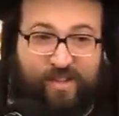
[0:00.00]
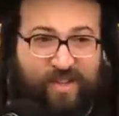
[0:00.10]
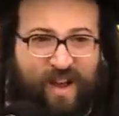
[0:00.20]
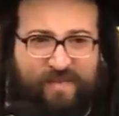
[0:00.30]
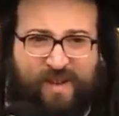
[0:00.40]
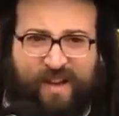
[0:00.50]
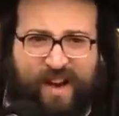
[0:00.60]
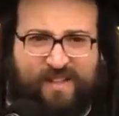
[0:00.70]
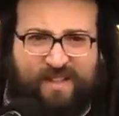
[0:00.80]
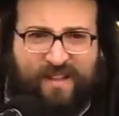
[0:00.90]
drives me
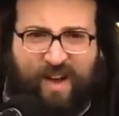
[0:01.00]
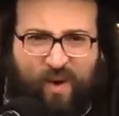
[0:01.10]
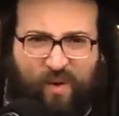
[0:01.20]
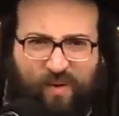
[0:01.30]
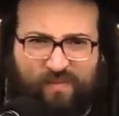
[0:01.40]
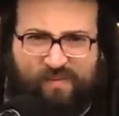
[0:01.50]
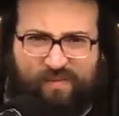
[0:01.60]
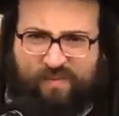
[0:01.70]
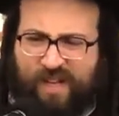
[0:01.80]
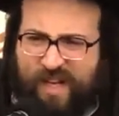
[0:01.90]
crazy now.
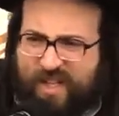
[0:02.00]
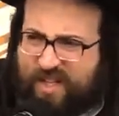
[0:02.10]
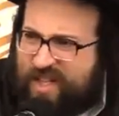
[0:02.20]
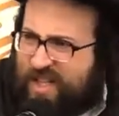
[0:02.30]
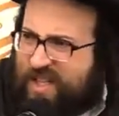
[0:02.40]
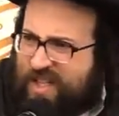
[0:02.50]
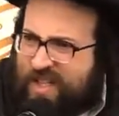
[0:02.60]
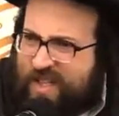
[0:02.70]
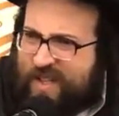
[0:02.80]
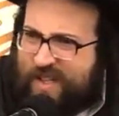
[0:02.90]

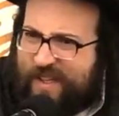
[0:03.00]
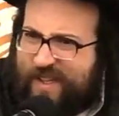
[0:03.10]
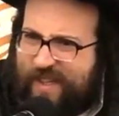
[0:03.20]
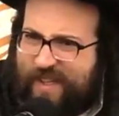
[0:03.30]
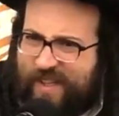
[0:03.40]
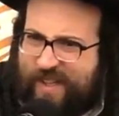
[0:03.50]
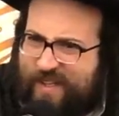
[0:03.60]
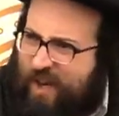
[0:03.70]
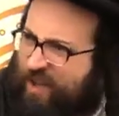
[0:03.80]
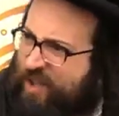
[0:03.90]
Sie
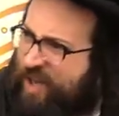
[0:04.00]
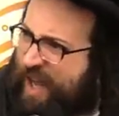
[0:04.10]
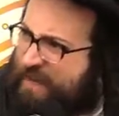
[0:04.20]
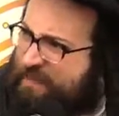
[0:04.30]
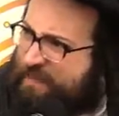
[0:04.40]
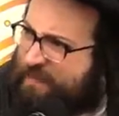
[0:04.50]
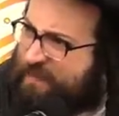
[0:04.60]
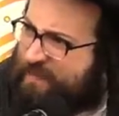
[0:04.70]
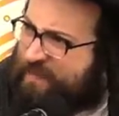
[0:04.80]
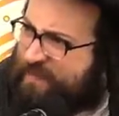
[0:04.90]
lässt mich leben.
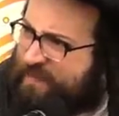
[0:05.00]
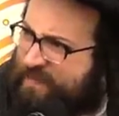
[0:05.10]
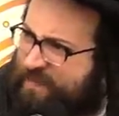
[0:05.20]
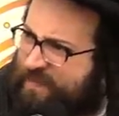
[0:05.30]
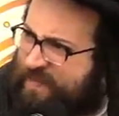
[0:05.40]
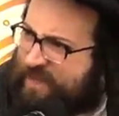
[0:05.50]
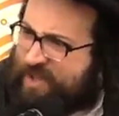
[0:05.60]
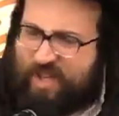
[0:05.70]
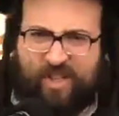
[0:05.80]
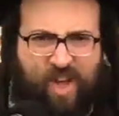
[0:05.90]

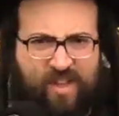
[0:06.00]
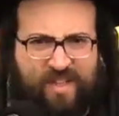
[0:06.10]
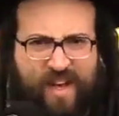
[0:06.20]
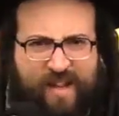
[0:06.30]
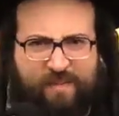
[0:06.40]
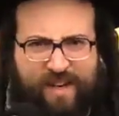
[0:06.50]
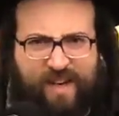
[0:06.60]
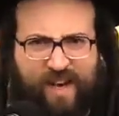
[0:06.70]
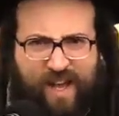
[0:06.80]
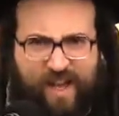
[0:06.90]
She doesn't let me
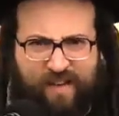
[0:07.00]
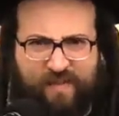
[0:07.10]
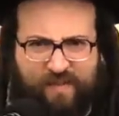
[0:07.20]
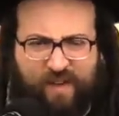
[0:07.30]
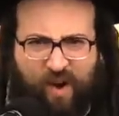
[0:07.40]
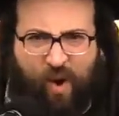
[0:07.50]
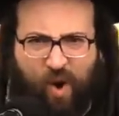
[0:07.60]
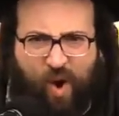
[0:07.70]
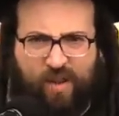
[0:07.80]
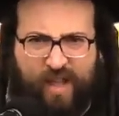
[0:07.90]
live. A
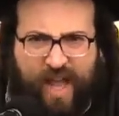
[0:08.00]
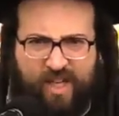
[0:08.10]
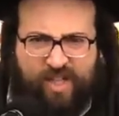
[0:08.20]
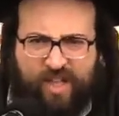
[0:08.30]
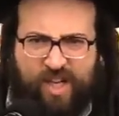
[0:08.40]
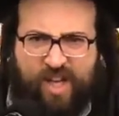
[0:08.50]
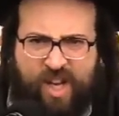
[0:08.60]
whole day she